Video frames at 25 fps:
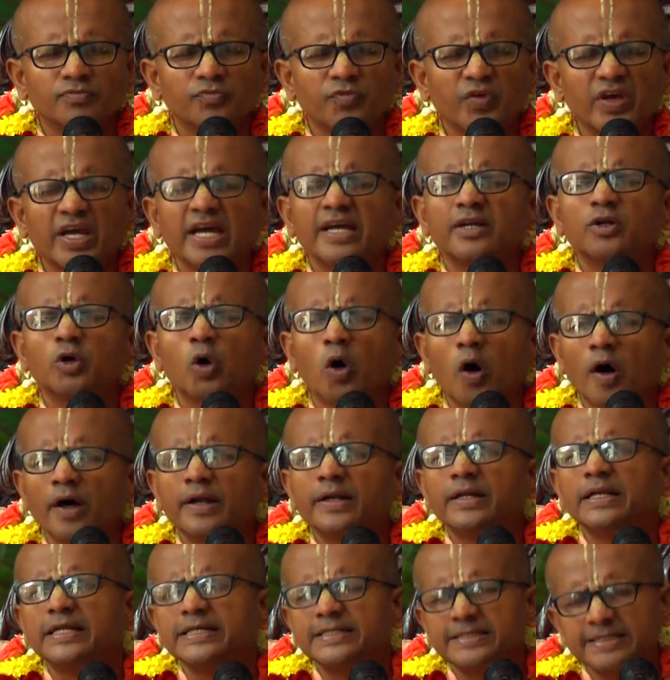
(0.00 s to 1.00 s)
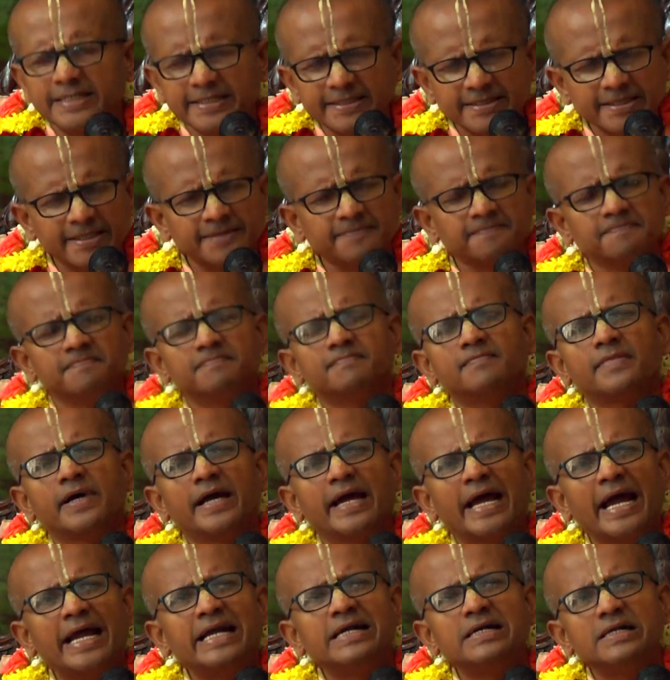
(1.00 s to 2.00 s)
we can go on listing them,
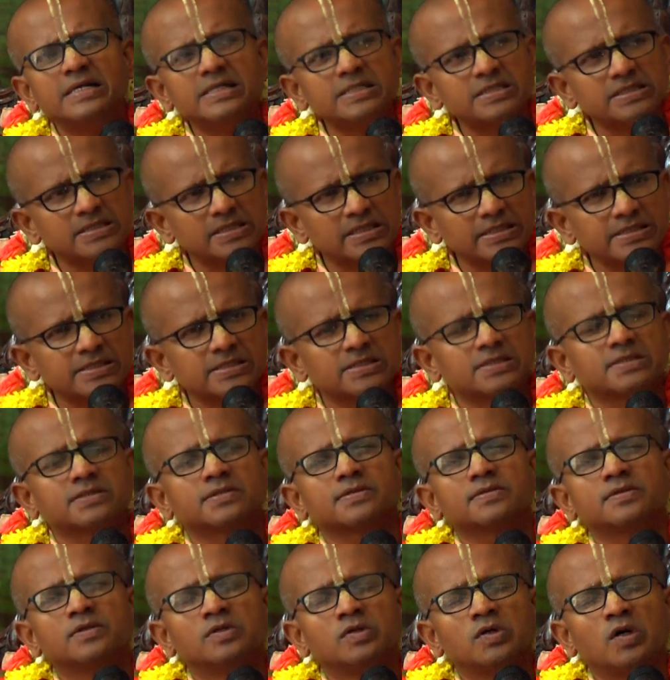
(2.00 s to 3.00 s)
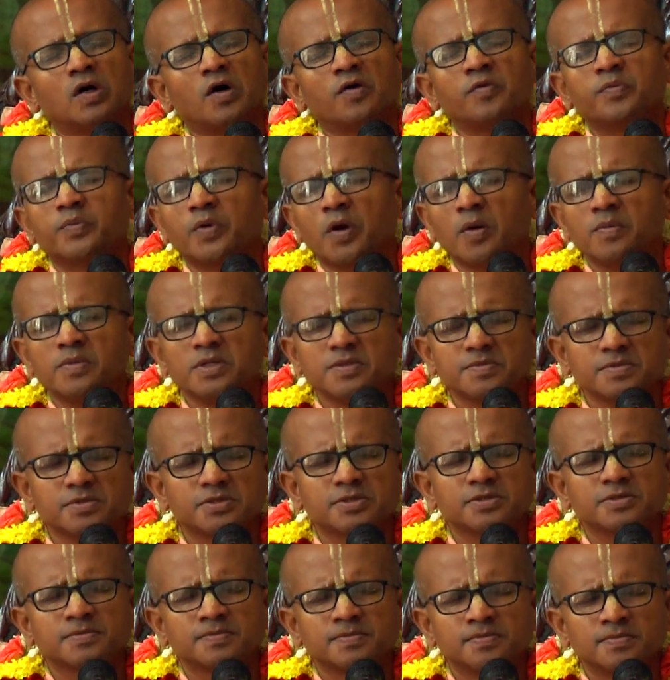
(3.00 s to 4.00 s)
endless list of
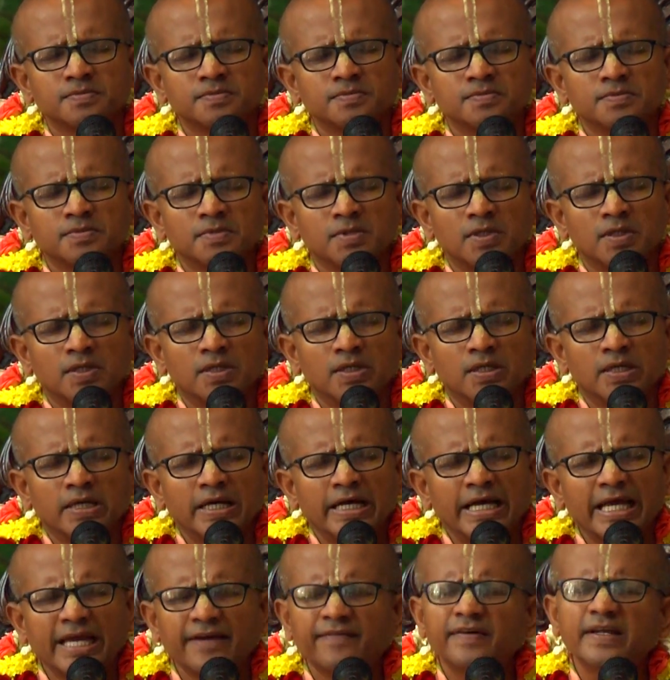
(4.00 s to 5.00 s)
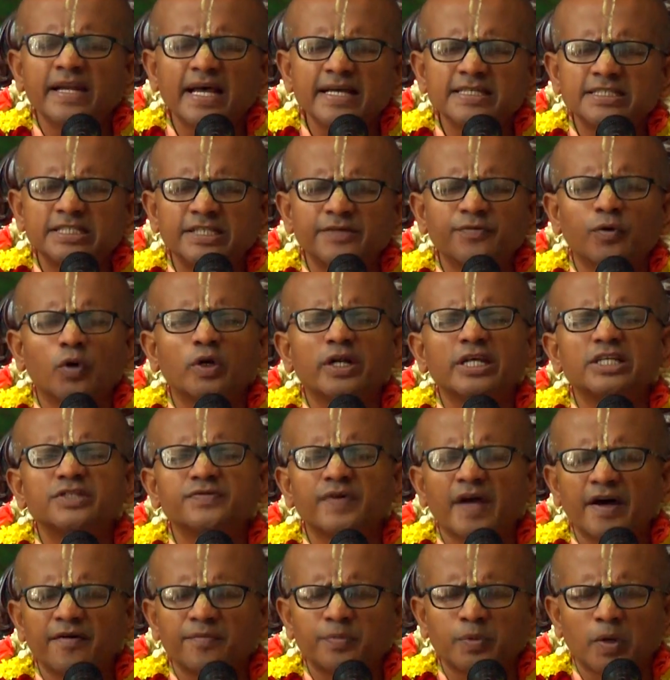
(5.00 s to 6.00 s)
problems. Even as devotees
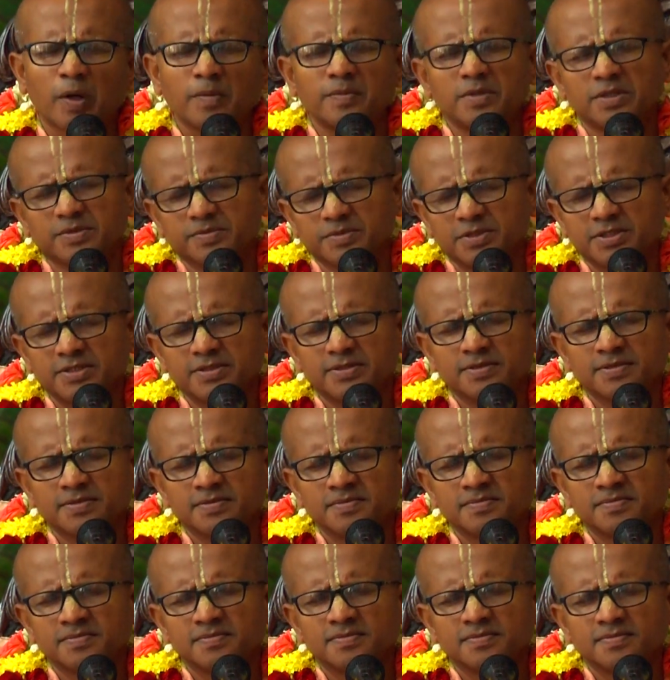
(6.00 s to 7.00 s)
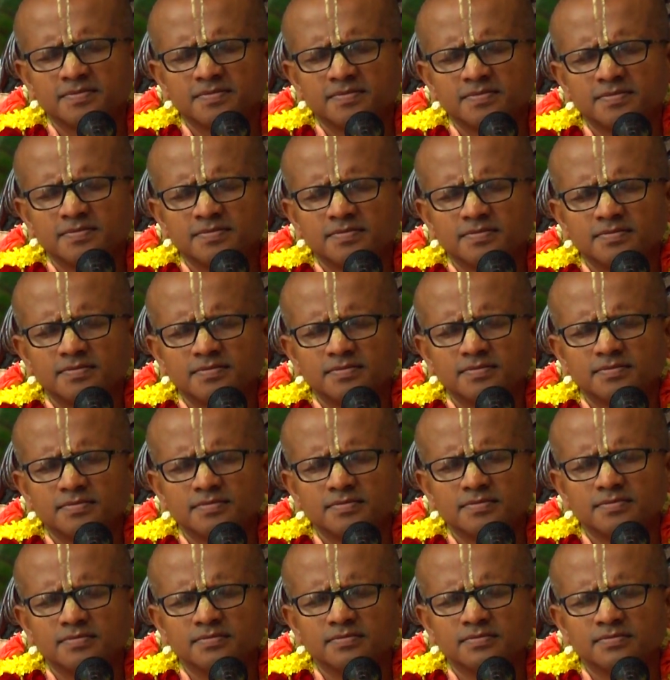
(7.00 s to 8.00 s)
we have problems.
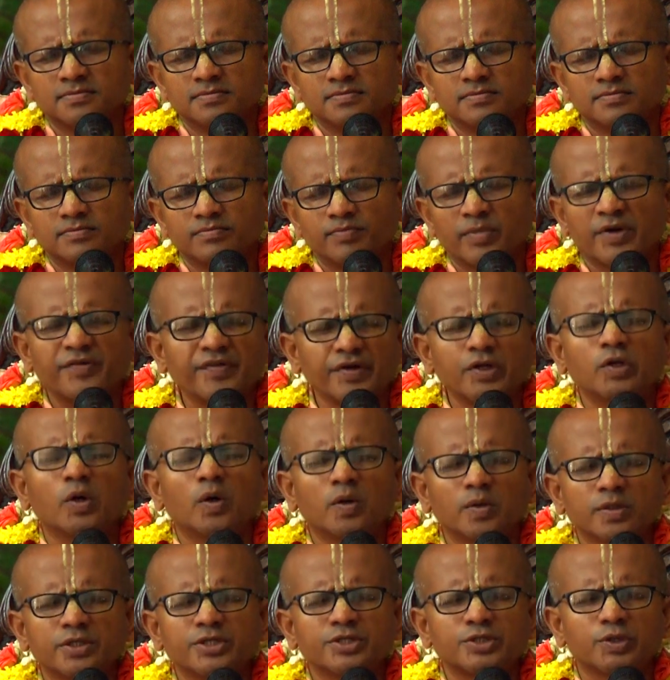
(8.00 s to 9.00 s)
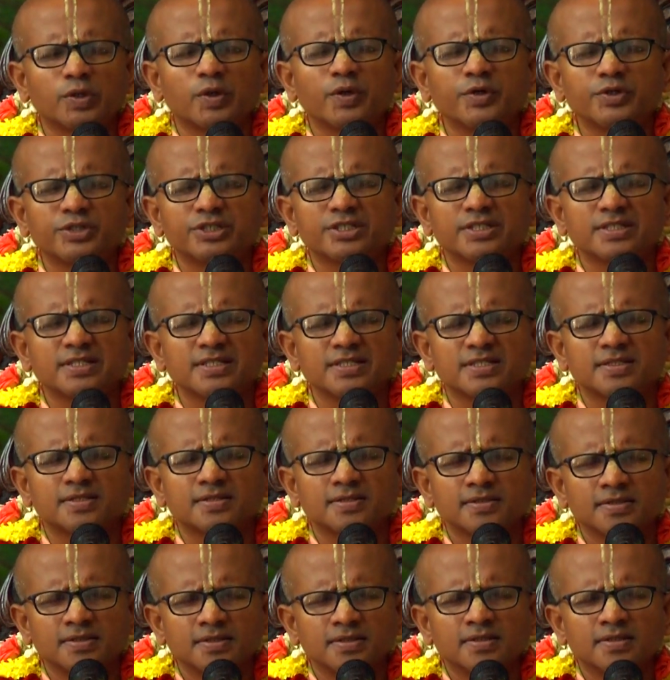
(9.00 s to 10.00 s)
Mm. But we know the solution is